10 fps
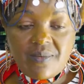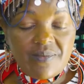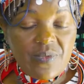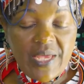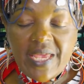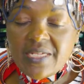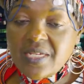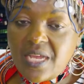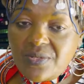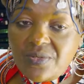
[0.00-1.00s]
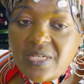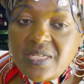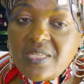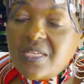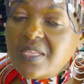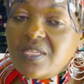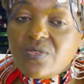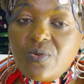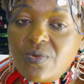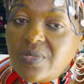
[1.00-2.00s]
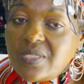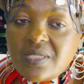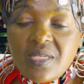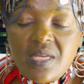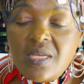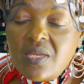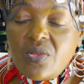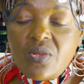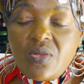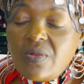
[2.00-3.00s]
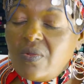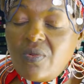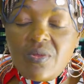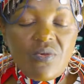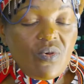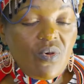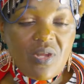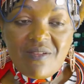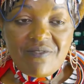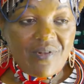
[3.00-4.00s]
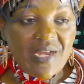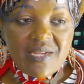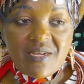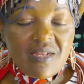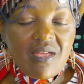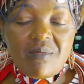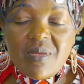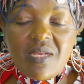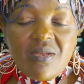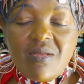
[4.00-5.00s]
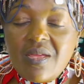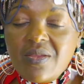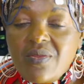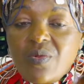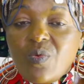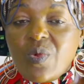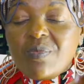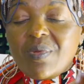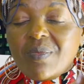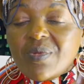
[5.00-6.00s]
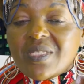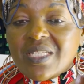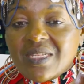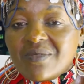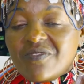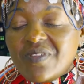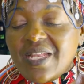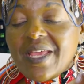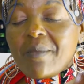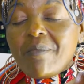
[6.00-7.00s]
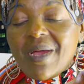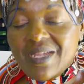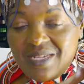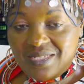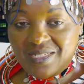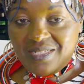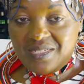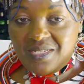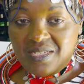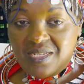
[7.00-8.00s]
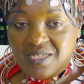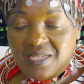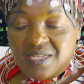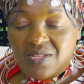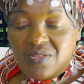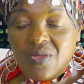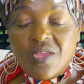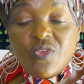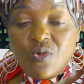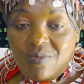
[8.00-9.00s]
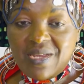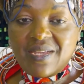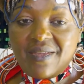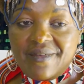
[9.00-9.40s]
you can't handle anything, there's always, you call a friend. I mean, when people start feeling embarrassed, you are human.